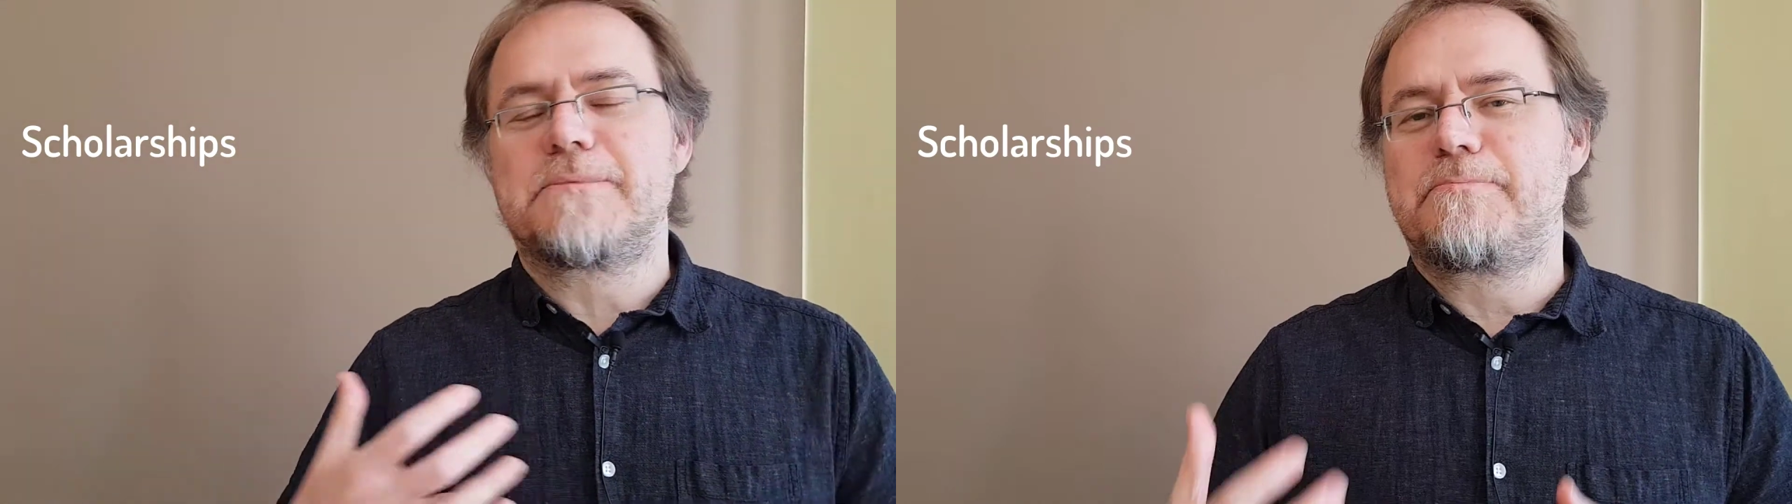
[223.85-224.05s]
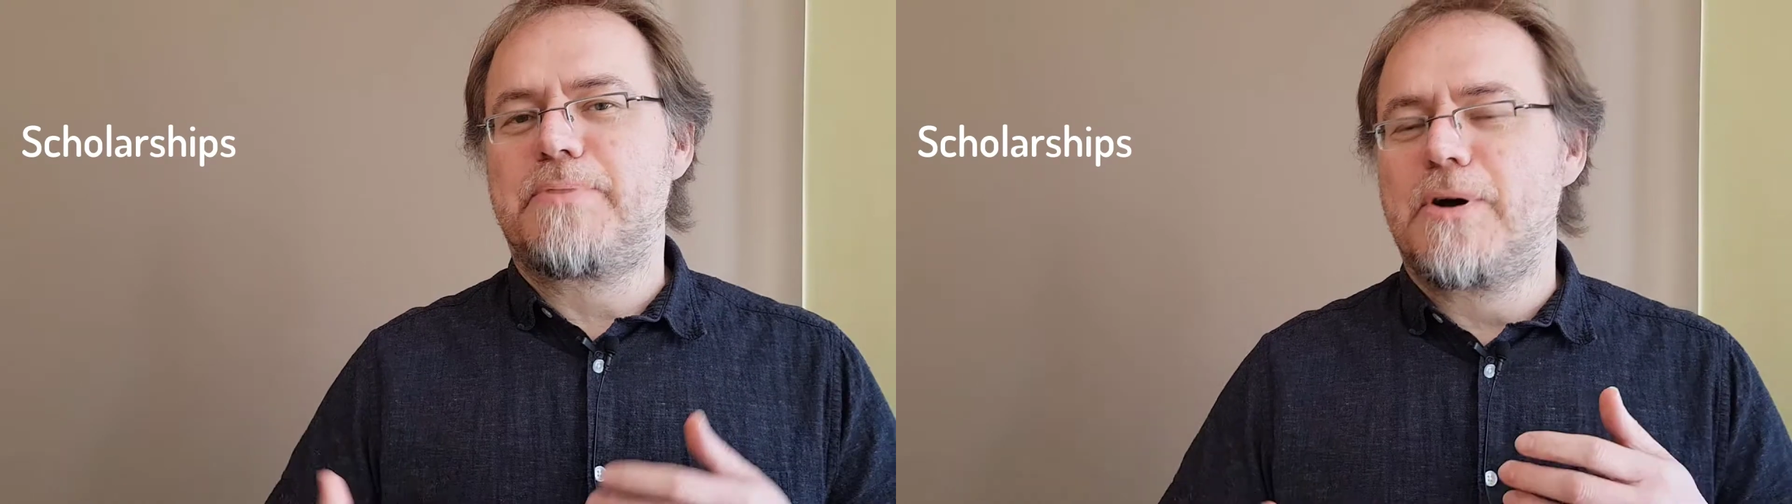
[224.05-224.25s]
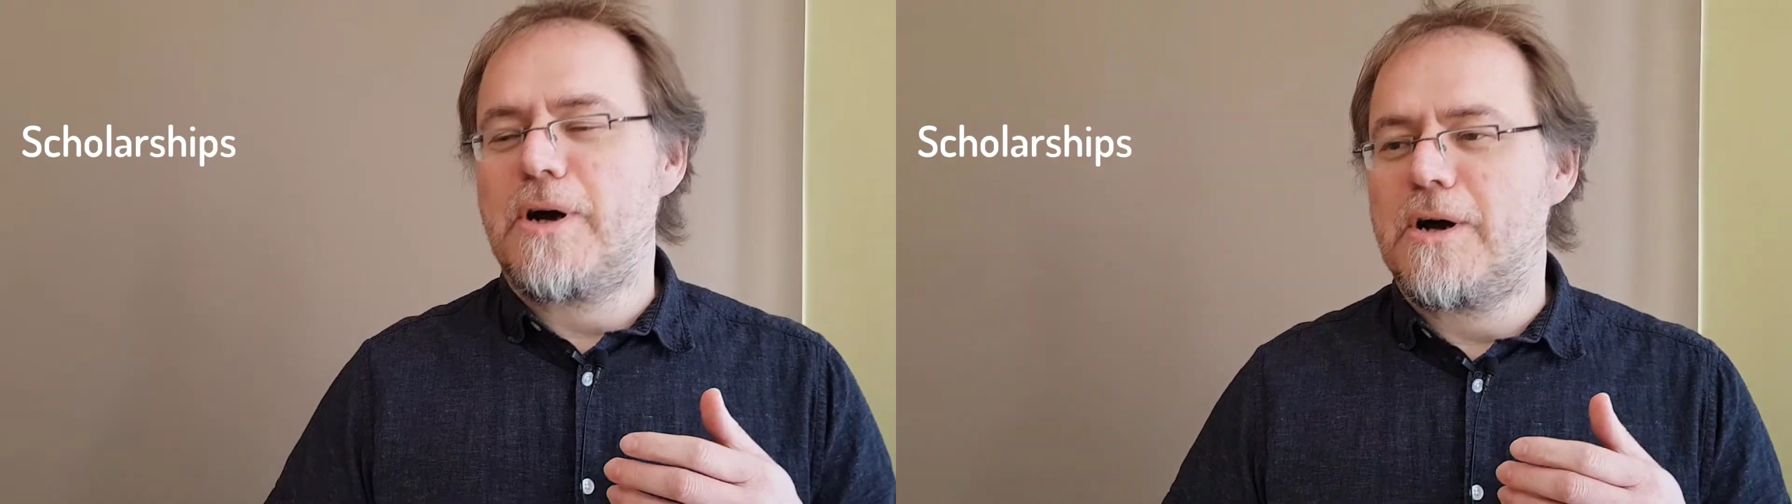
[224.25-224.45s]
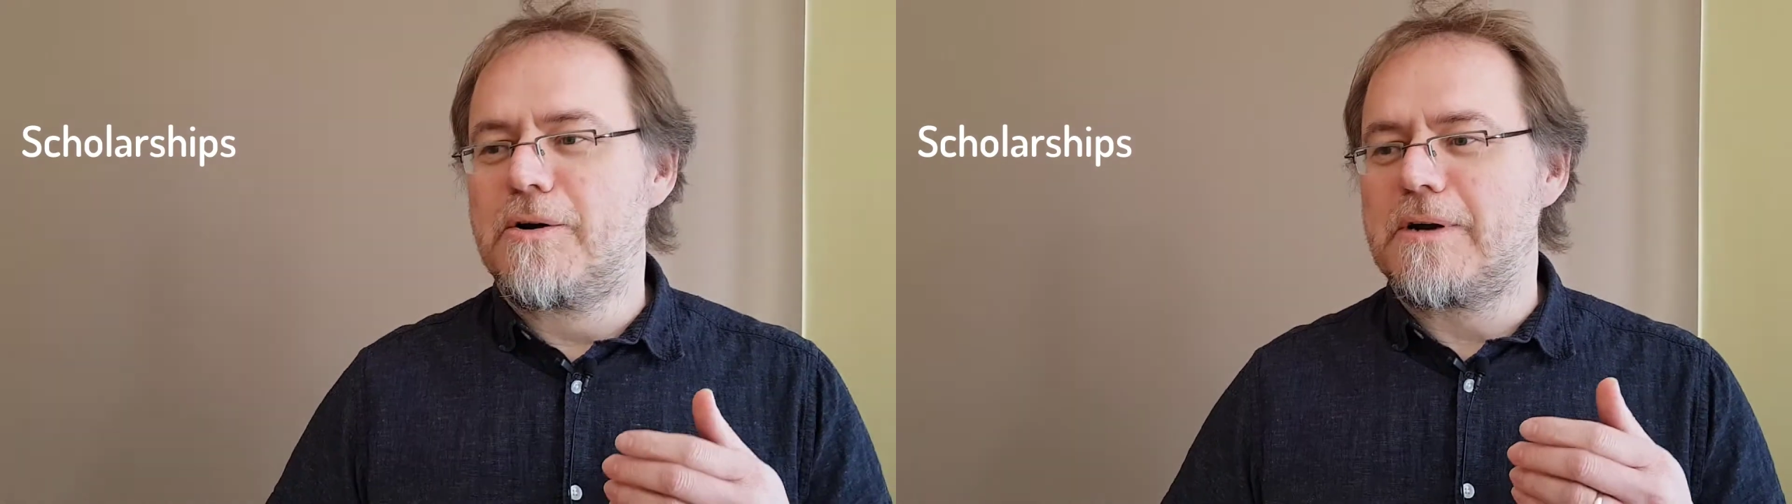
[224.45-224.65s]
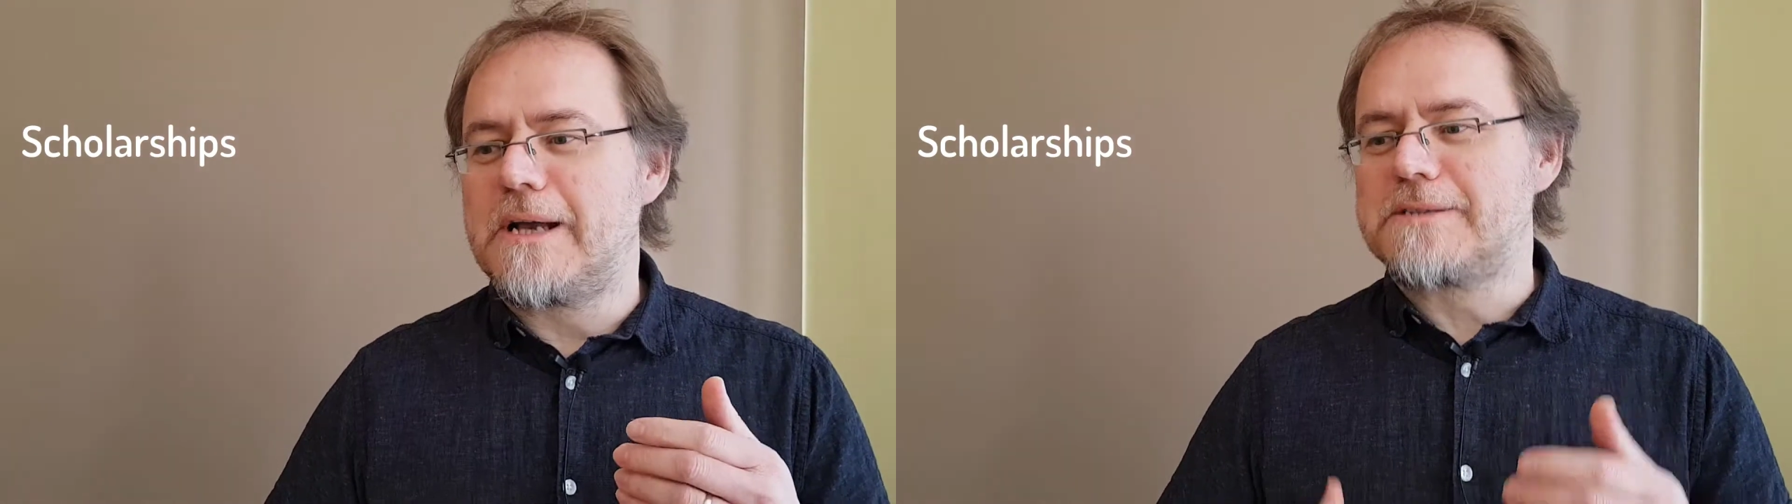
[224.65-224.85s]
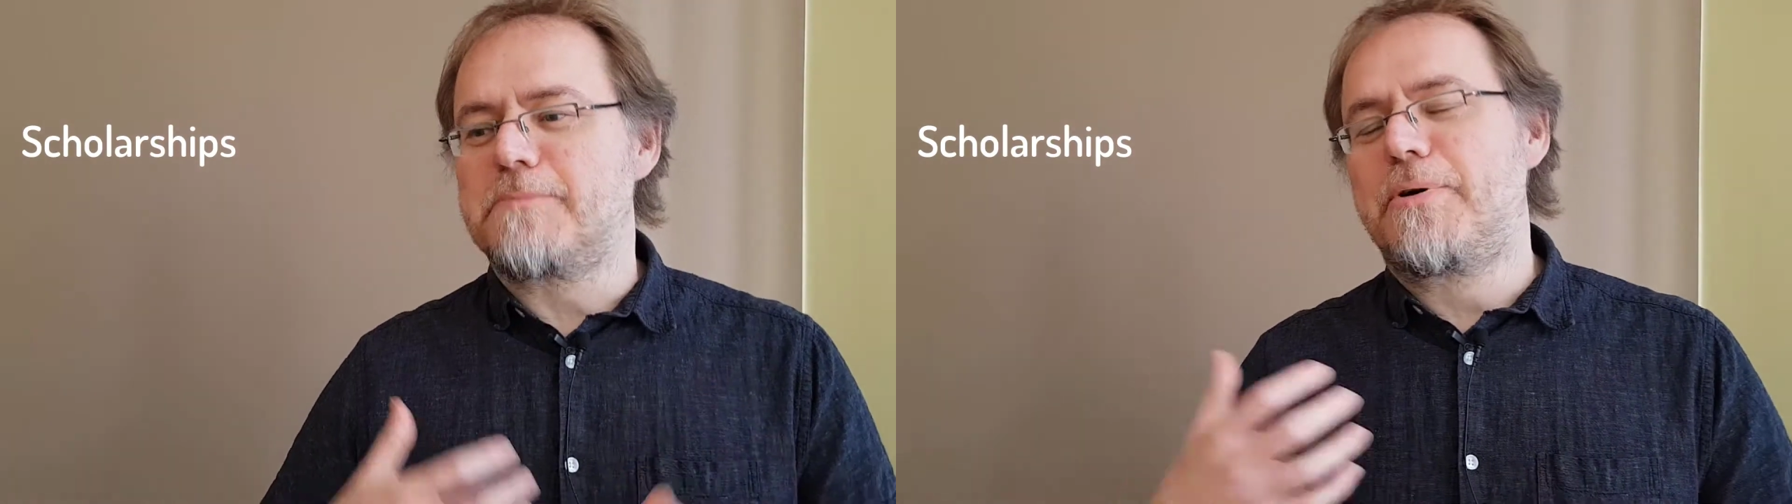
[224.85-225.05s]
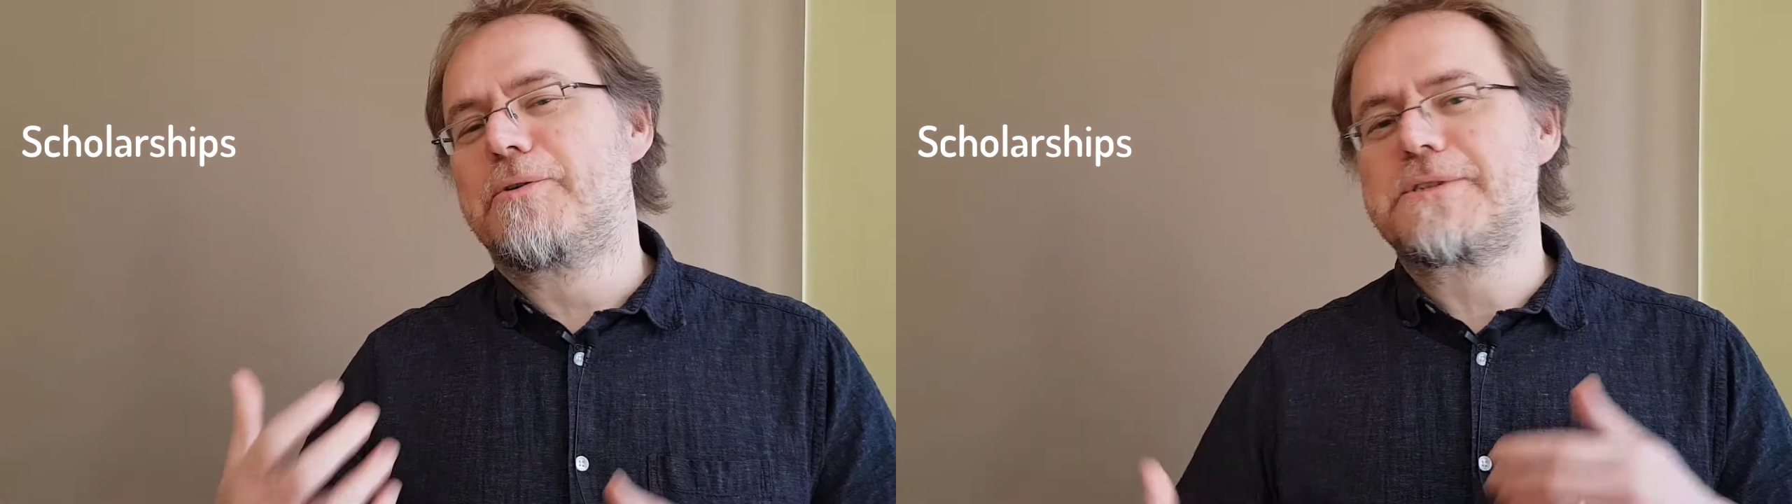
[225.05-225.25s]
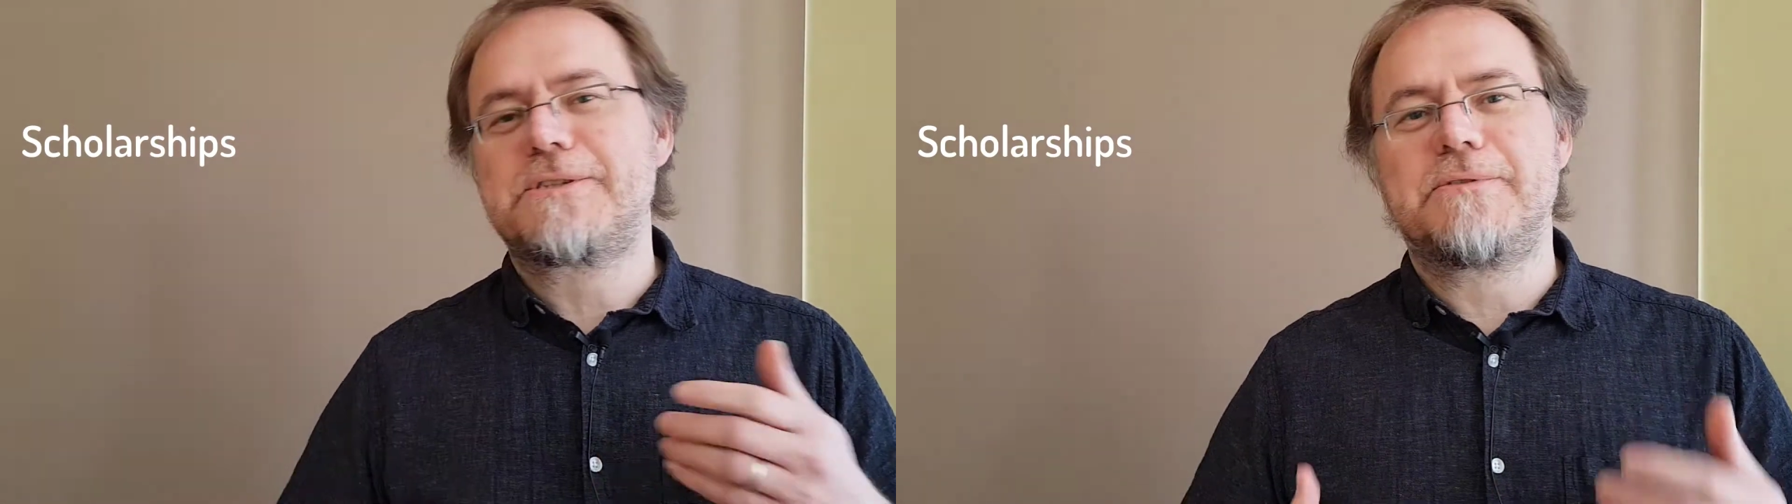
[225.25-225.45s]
opposed